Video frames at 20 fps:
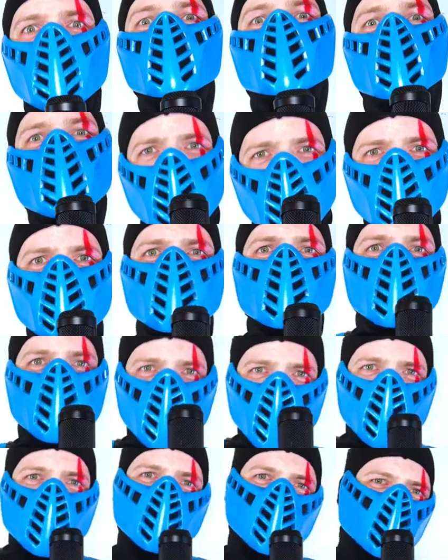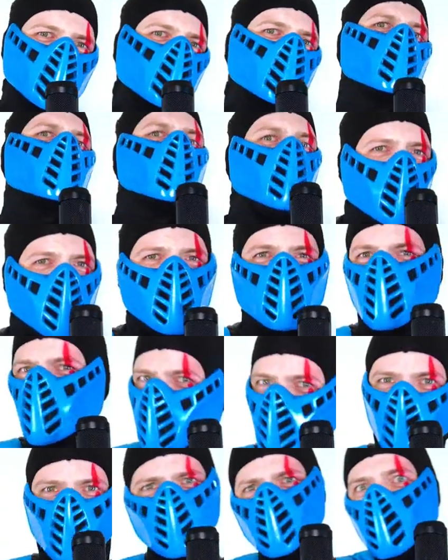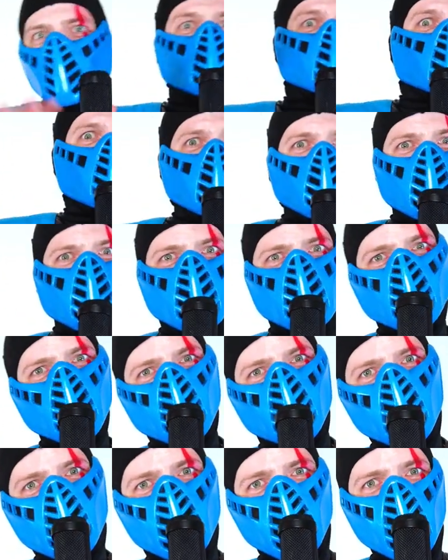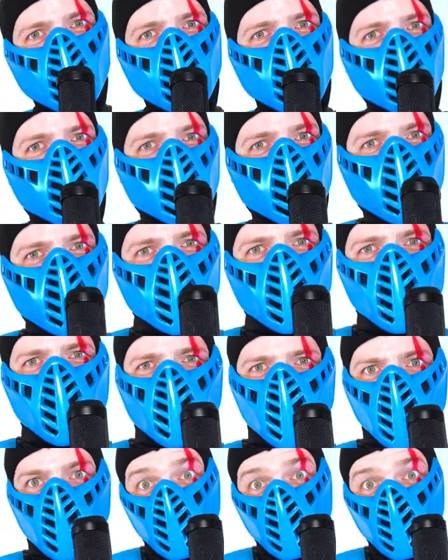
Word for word: that I've been meaning to share since many winters ago! You